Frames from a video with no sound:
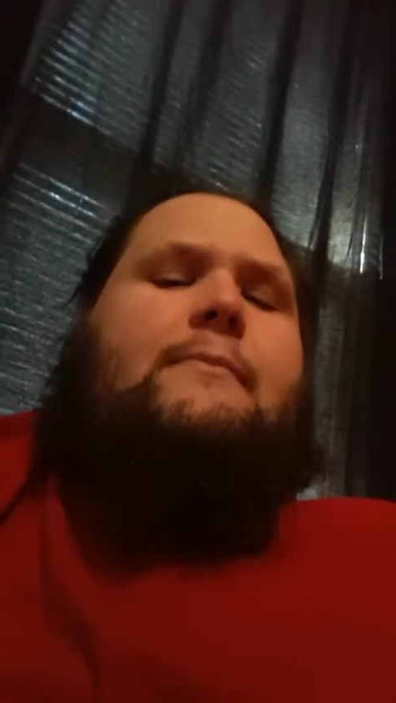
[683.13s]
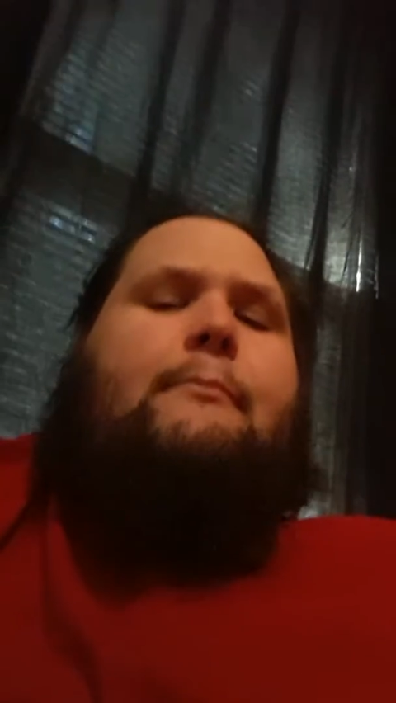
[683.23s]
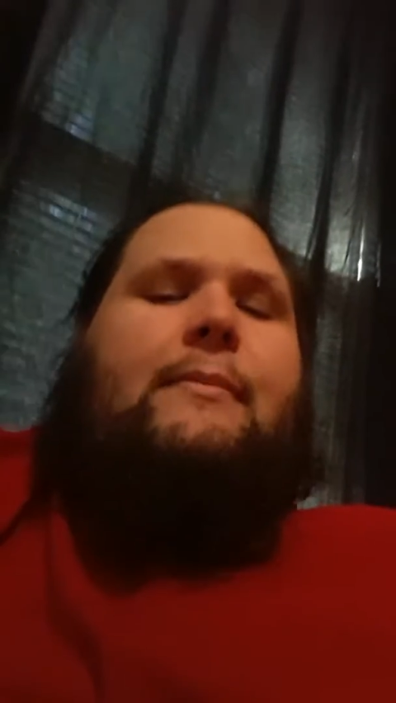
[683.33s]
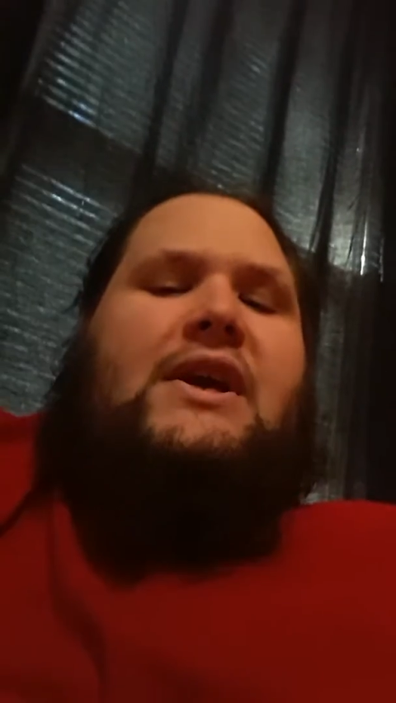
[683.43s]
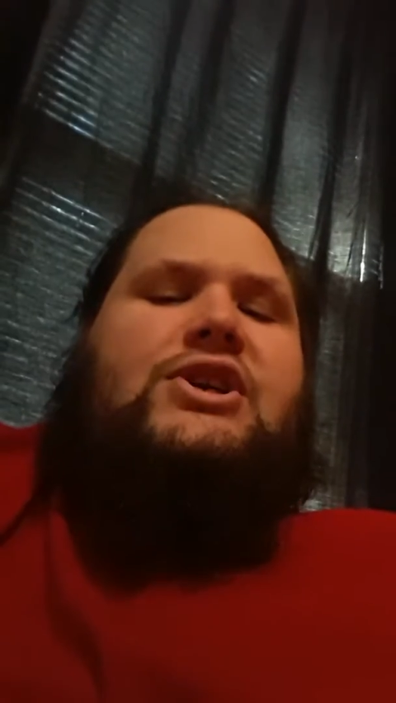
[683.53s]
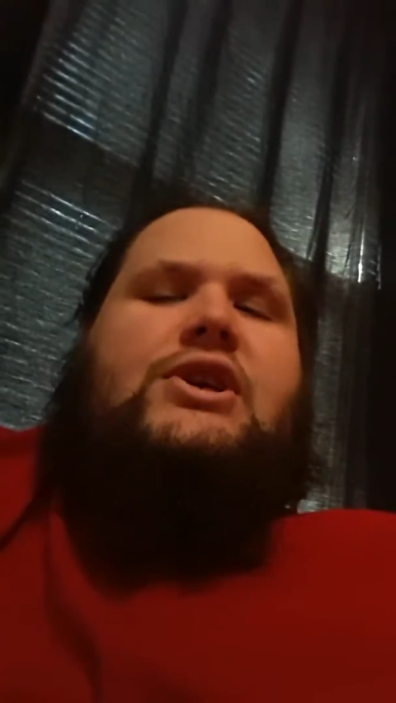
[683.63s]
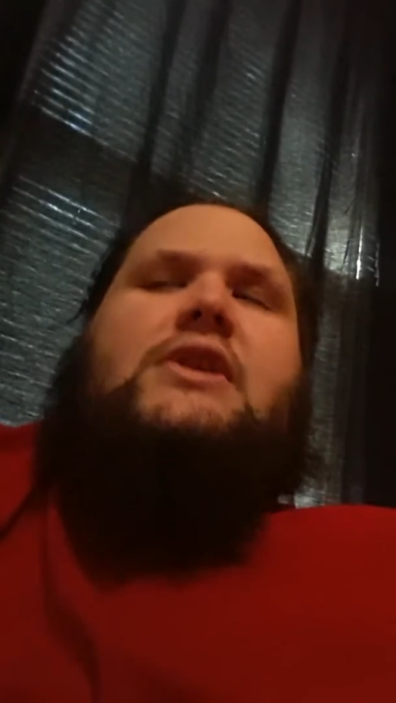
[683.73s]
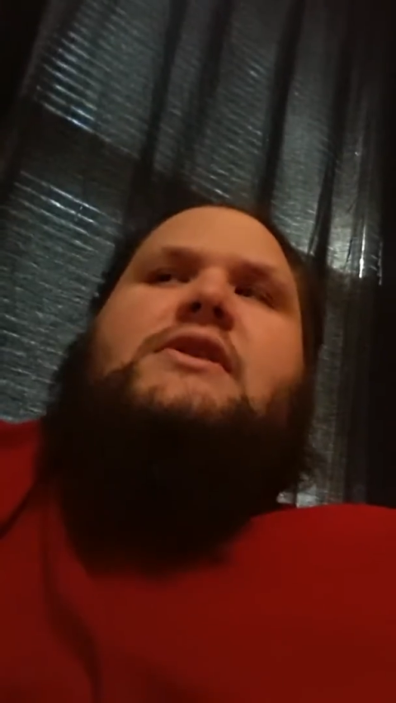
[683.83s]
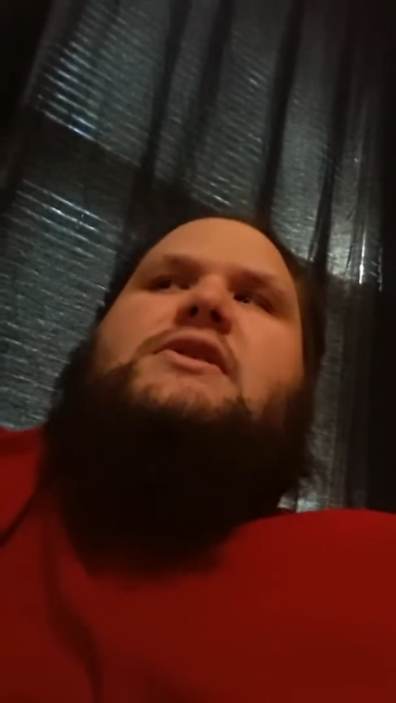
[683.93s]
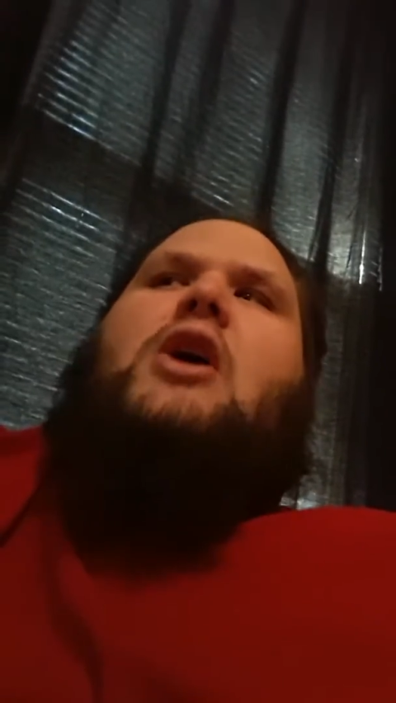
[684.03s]

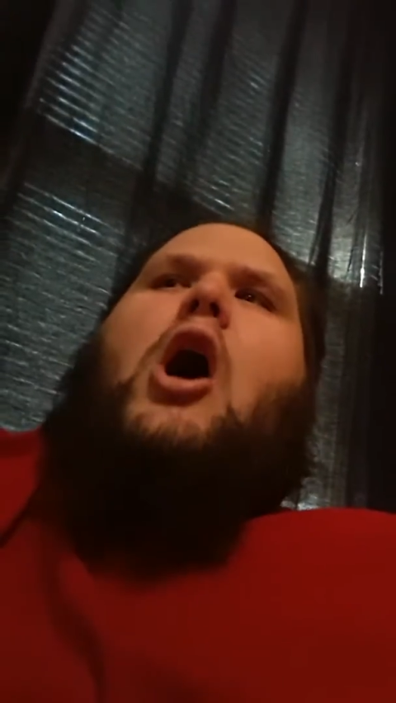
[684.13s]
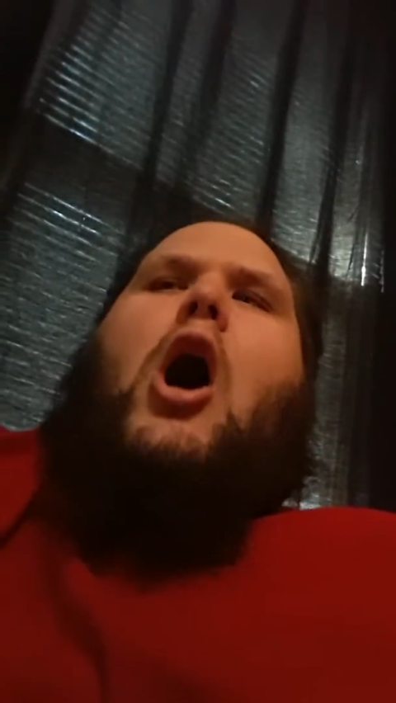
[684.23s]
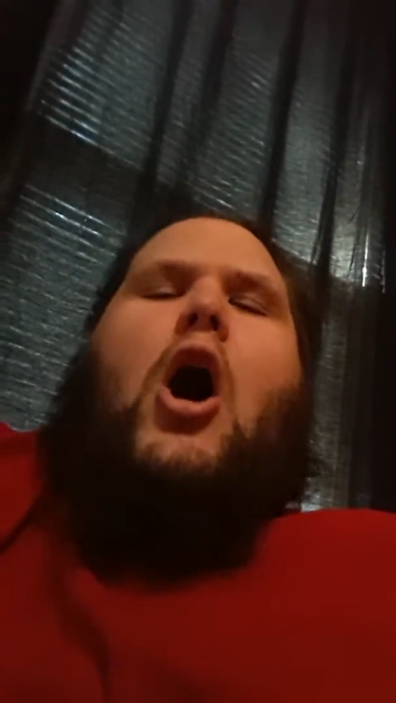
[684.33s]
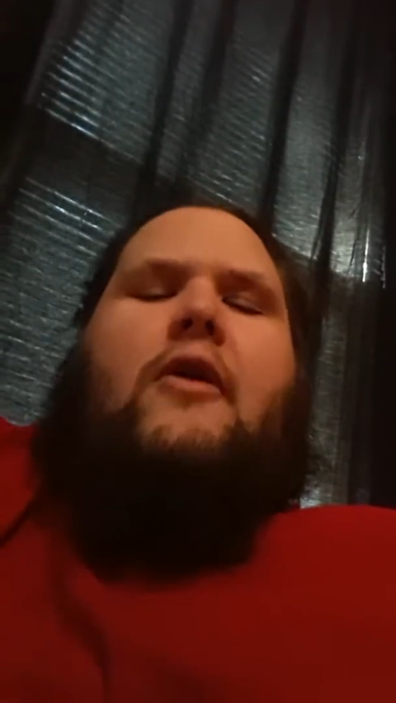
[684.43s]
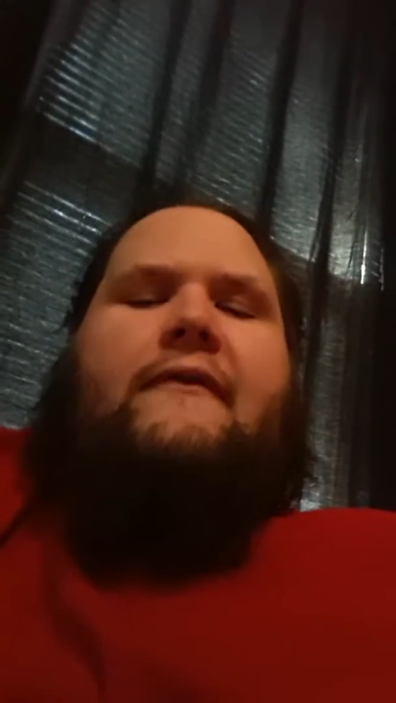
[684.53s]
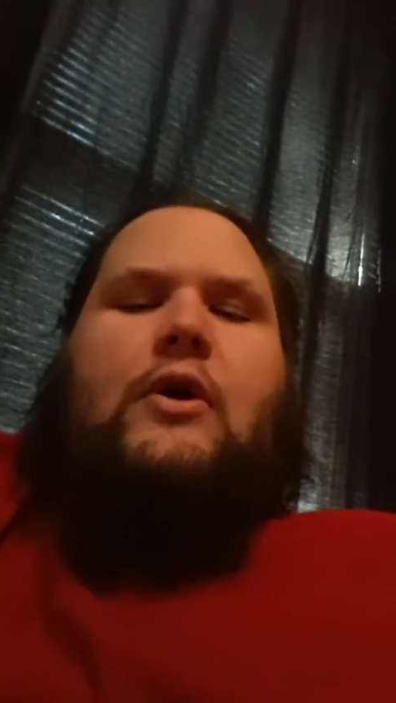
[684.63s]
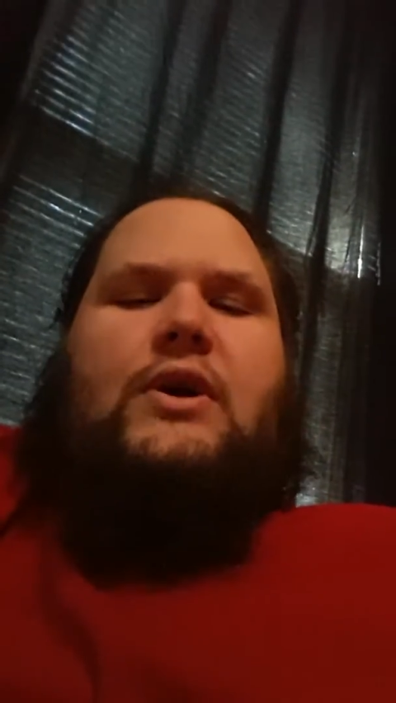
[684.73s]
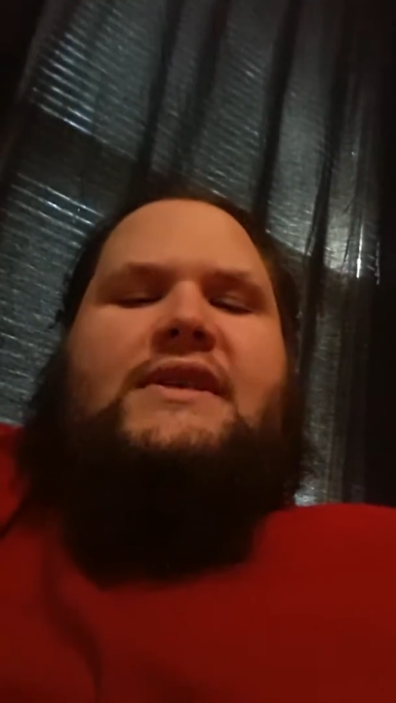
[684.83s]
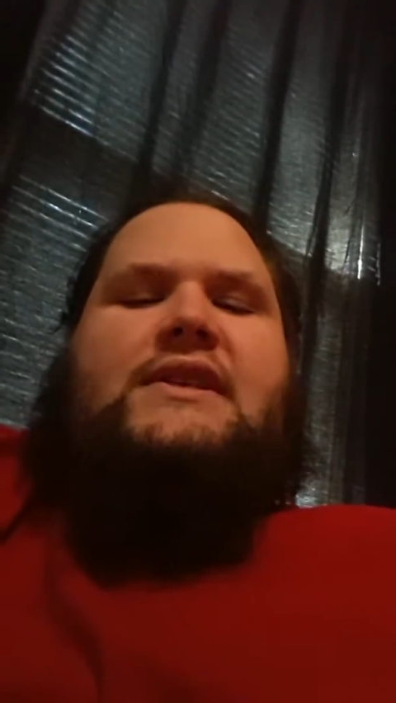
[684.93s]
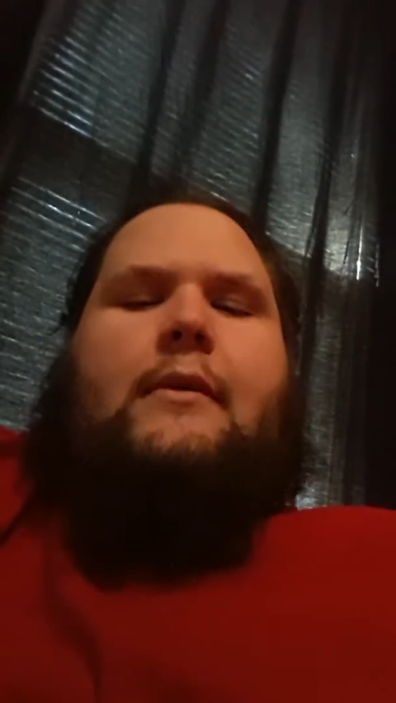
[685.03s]
missions are
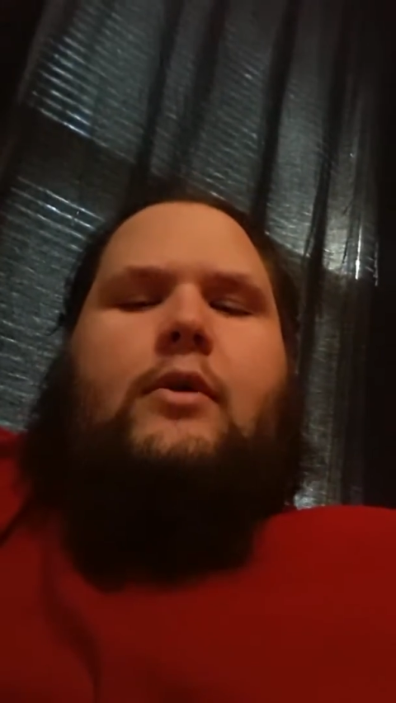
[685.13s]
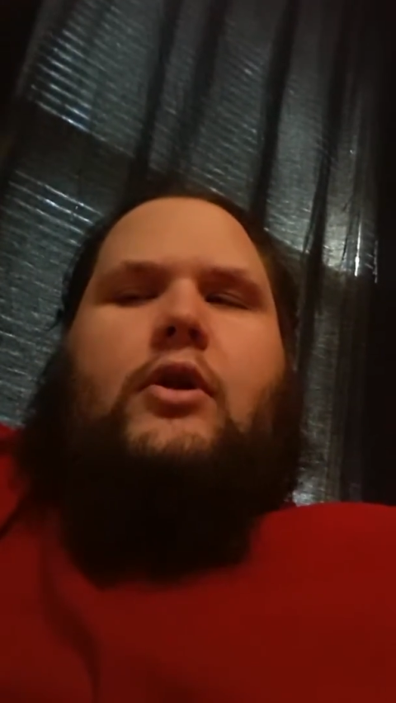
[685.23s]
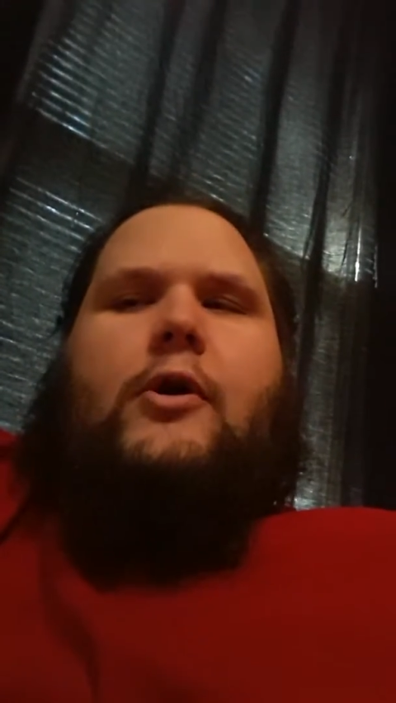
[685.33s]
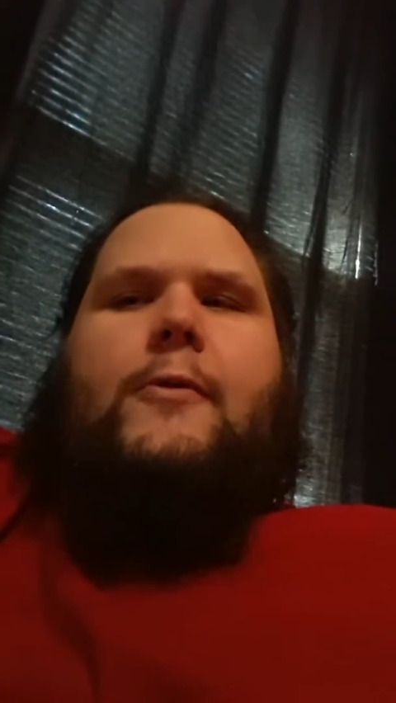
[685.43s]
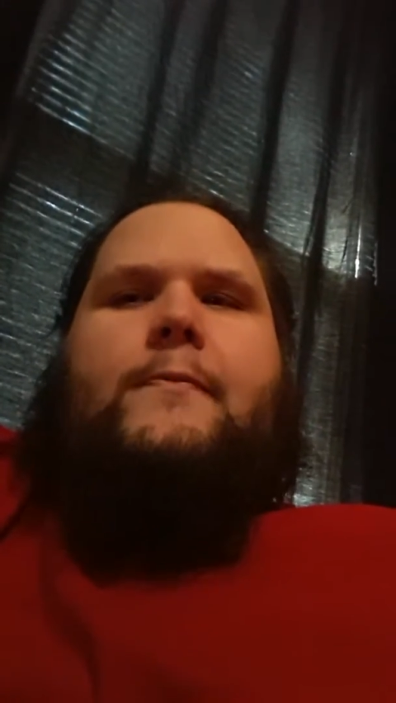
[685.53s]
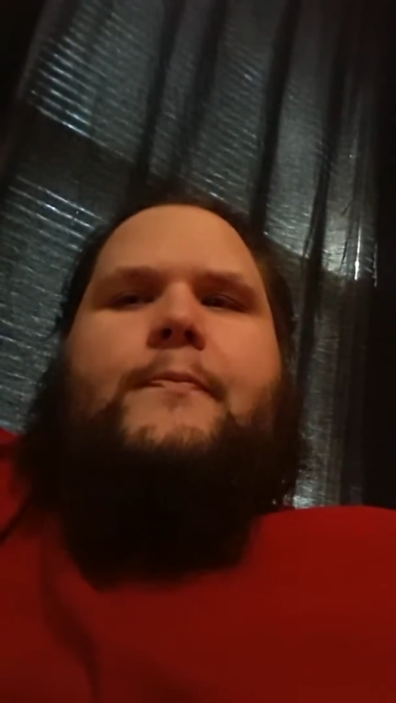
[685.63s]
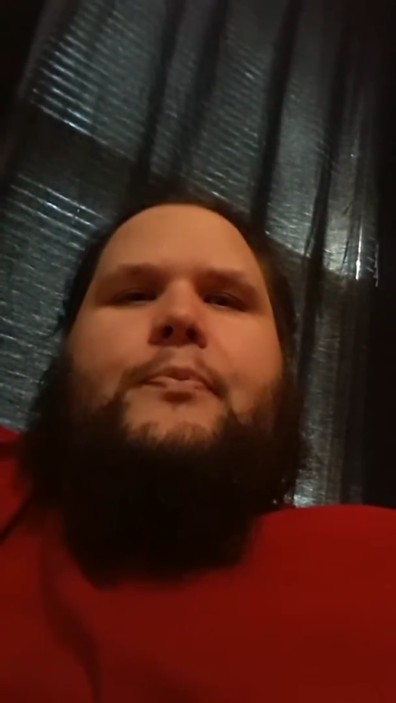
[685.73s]
very similar.